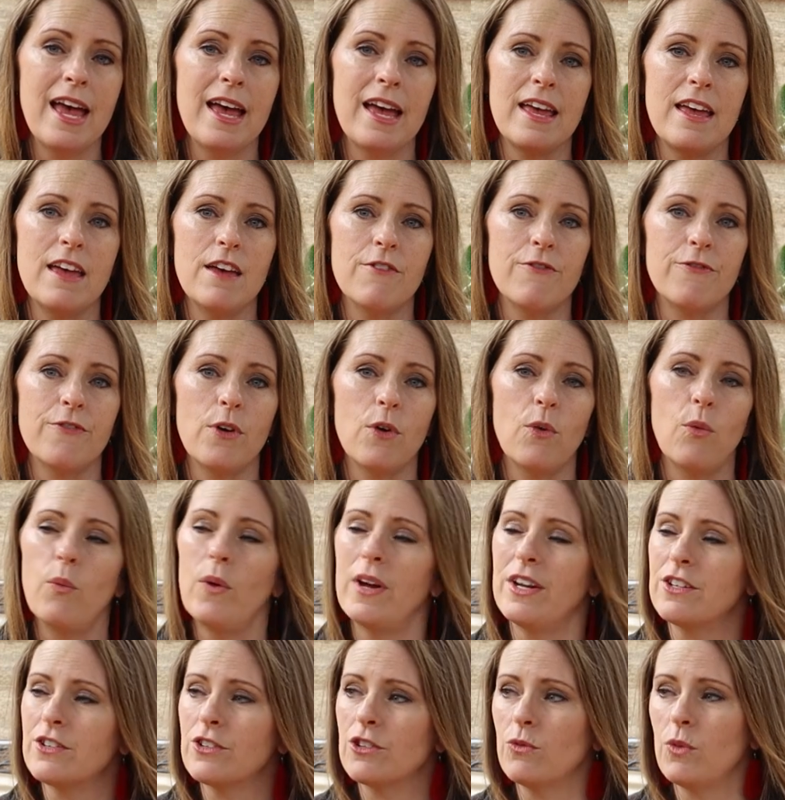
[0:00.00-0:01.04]
If
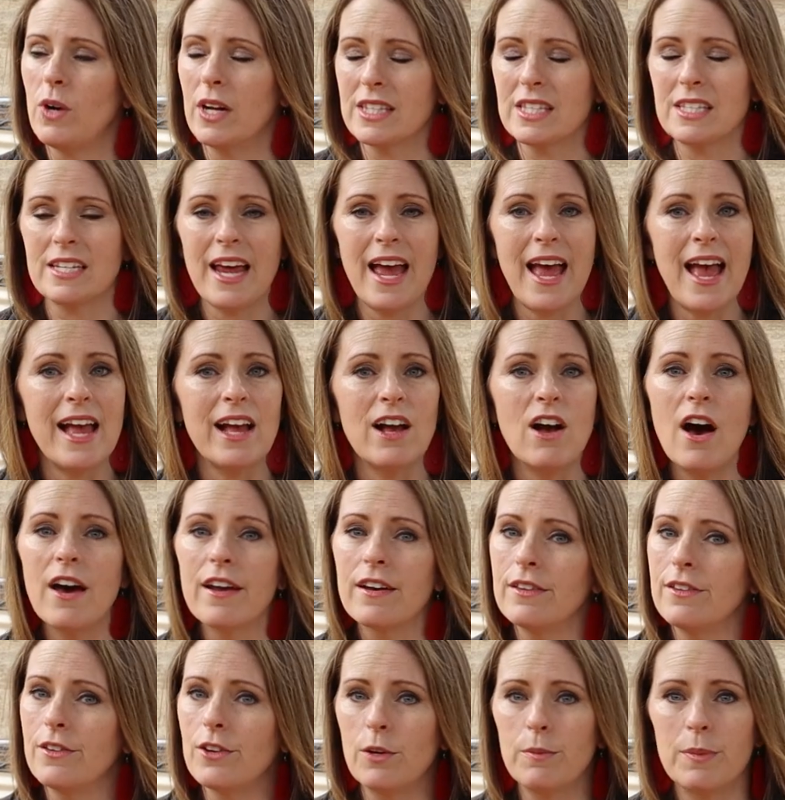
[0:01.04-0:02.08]
winter wants to hang on a
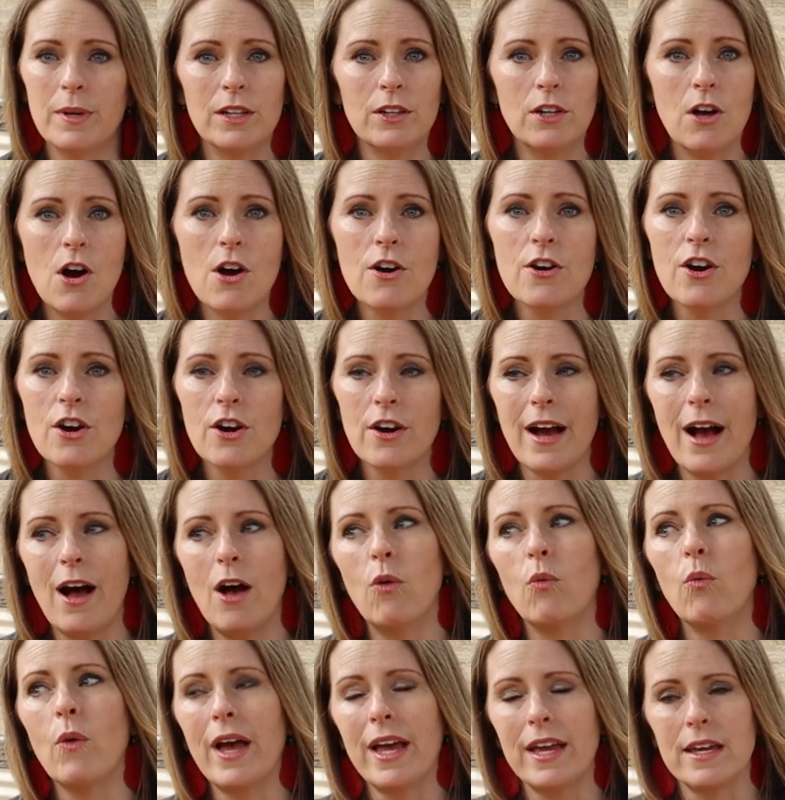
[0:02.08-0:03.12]
little bit longer,
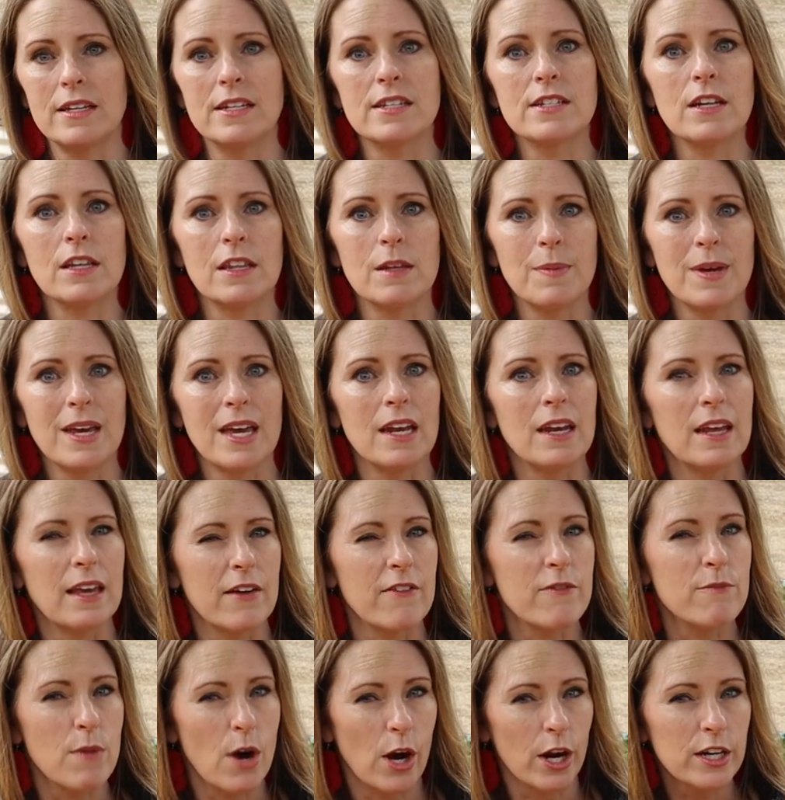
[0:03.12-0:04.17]
I'll wait until the beginning
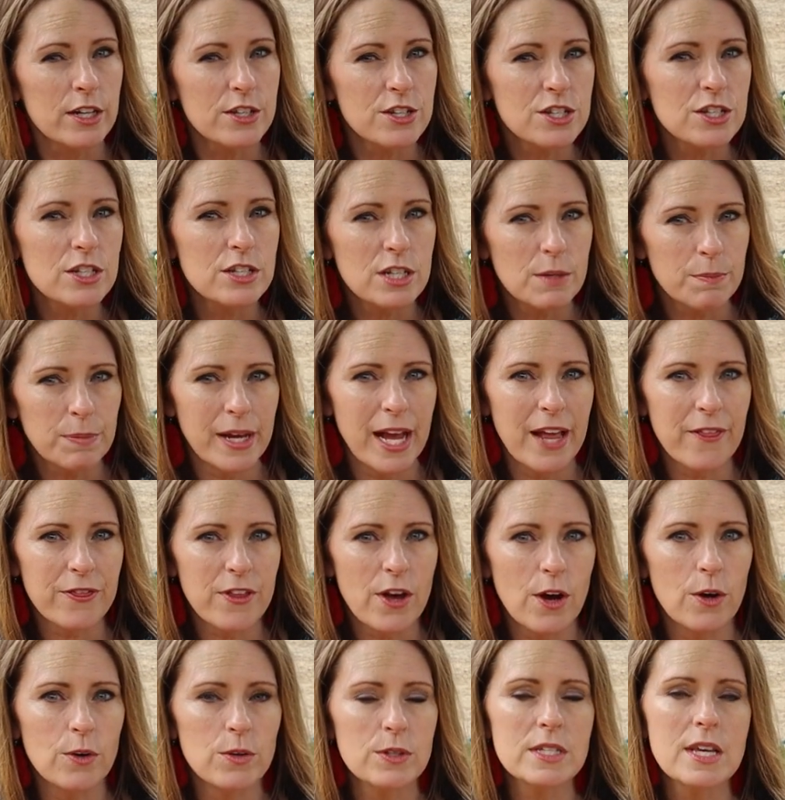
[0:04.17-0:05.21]
of March to plant
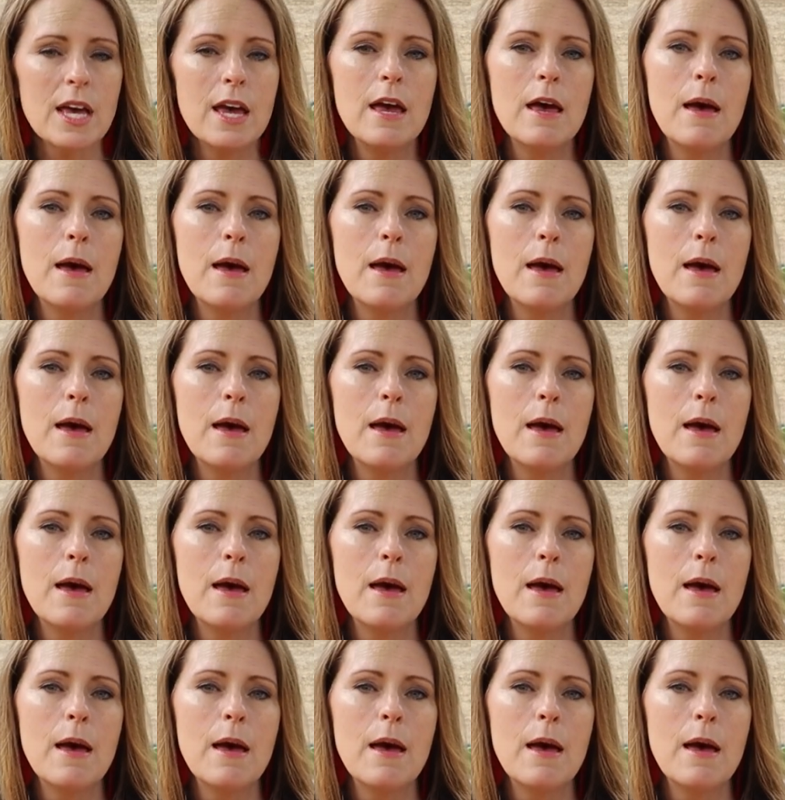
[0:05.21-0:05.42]
those.